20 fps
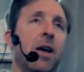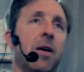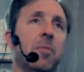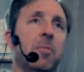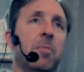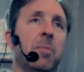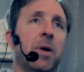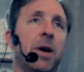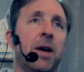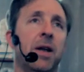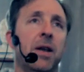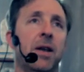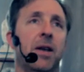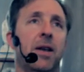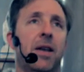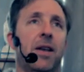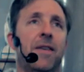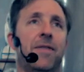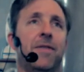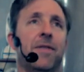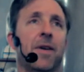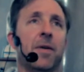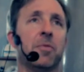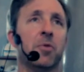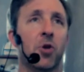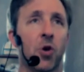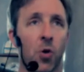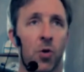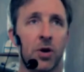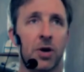But if
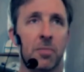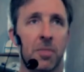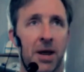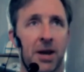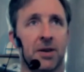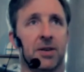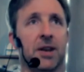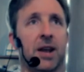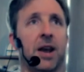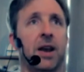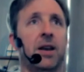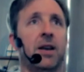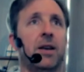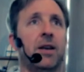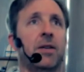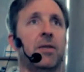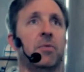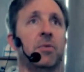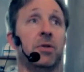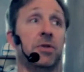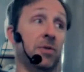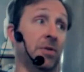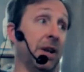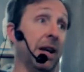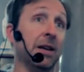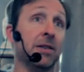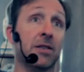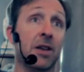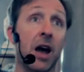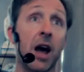I'm going to meditate, which
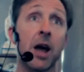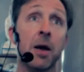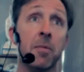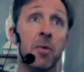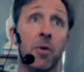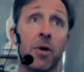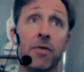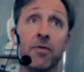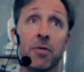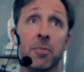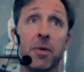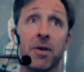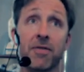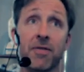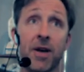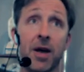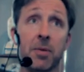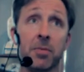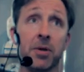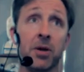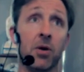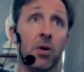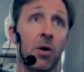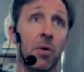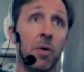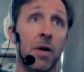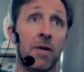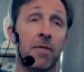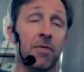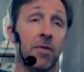takes time away from my family or
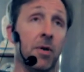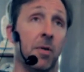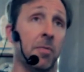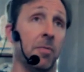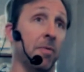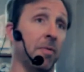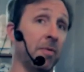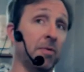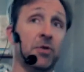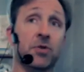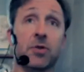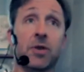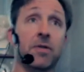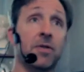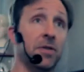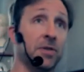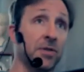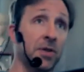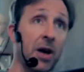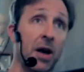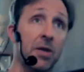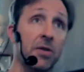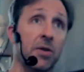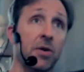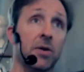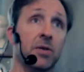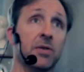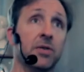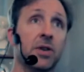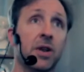away from service to
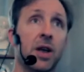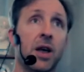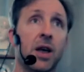others,